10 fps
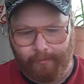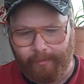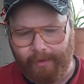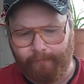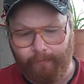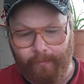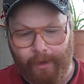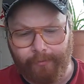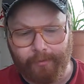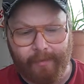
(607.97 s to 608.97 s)
big
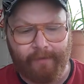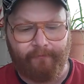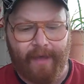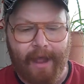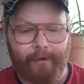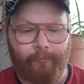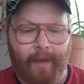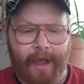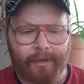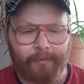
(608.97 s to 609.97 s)
I was a big fan of
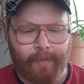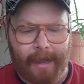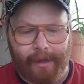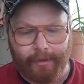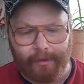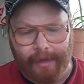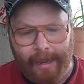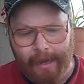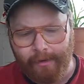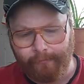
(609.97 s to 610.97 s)
mask back in the
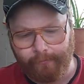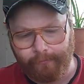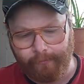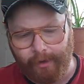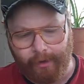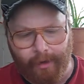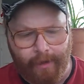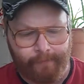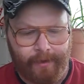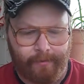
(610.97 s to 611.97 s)
day. Really
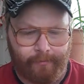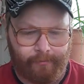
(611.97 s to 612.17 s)
loved it.